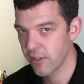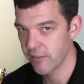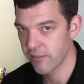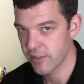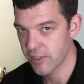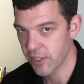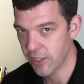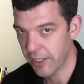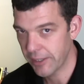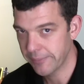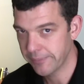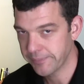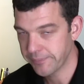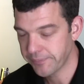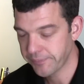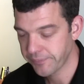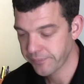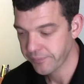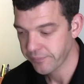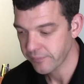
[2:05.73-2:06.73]
over time.
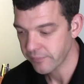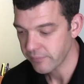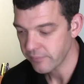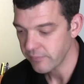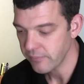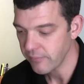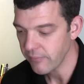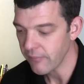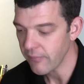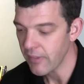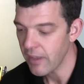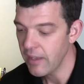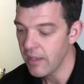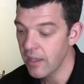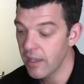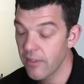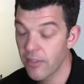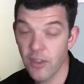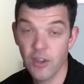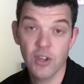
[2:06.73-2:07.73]

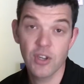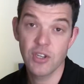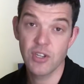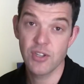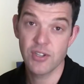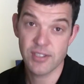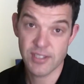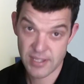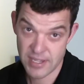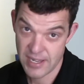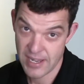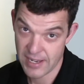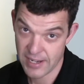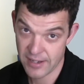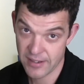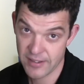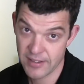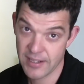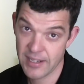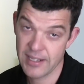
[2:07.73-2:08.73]
The good news
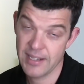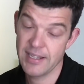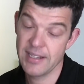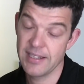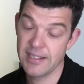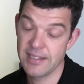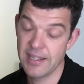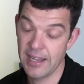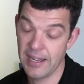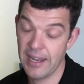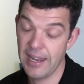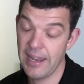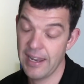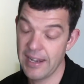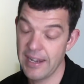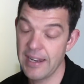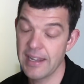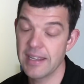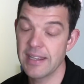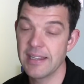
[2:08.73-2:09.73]
there
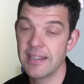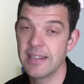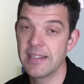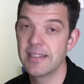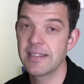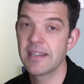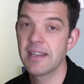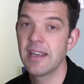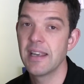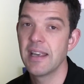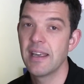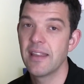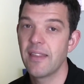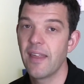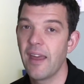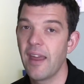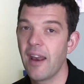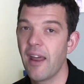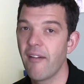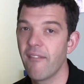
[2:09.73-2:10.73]
is
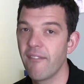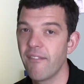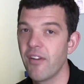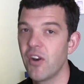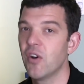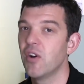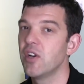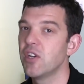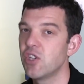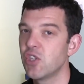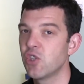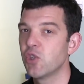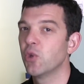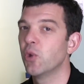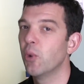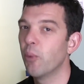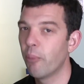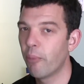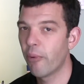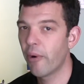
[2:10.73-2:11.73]
that a very
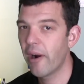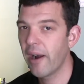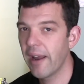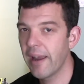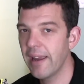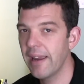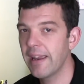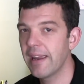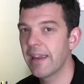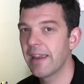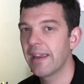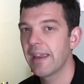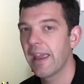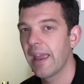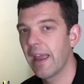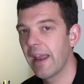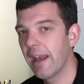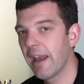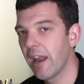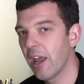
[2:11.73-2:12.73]
short break
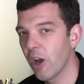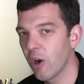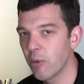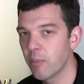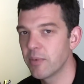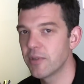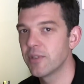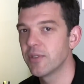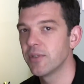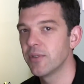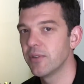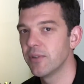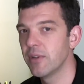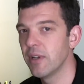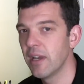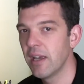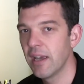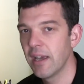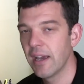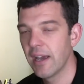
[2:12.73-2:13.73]
can help to
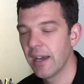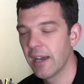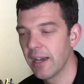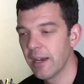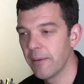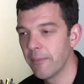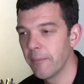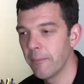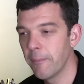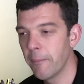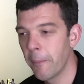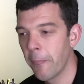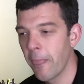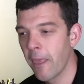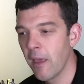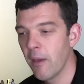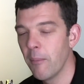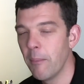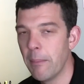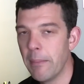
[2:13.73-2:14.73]

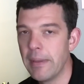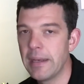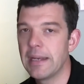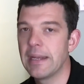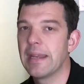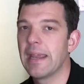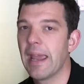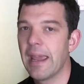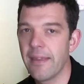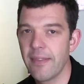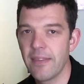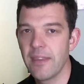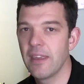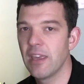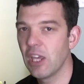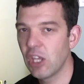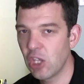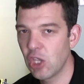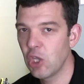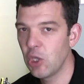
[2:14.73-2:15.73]
mitigate
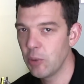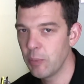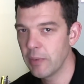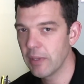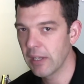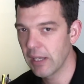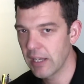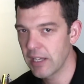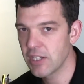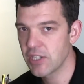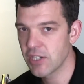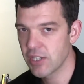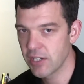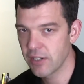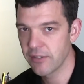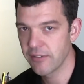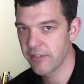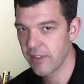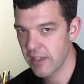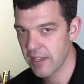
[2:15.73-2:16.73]
the accumulation
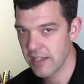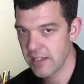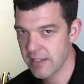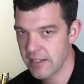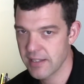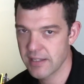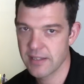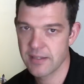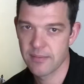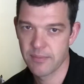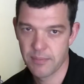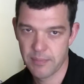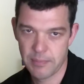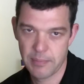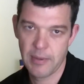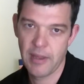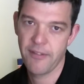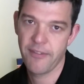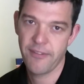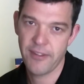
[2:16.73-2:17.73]
of these
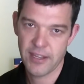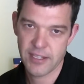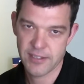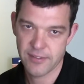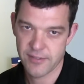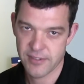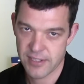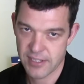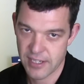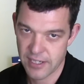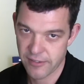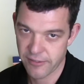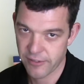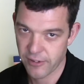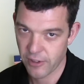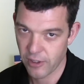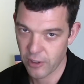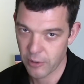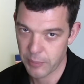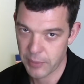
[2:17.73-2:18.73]
effects of sitting
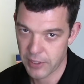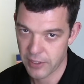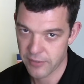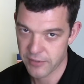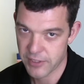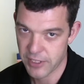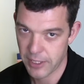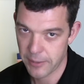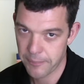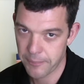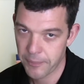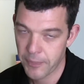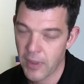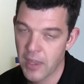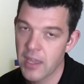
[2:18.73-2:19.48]
for a long period of time.